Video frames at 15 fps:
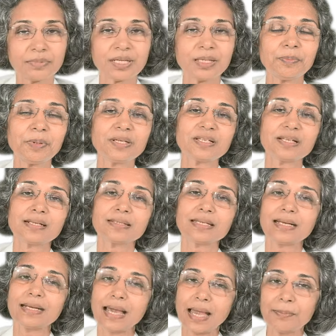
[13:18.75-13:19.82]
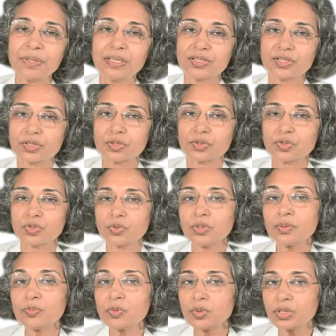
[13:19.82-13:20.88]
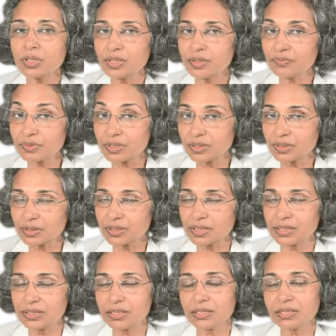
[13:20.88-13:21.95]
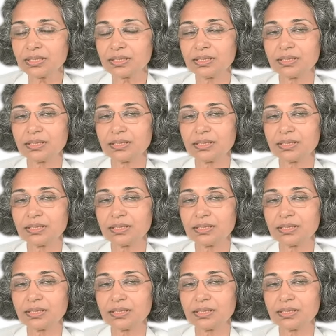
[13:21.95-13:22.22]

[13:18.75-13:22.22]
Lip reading: red blood cells are damaged. So the body, if they get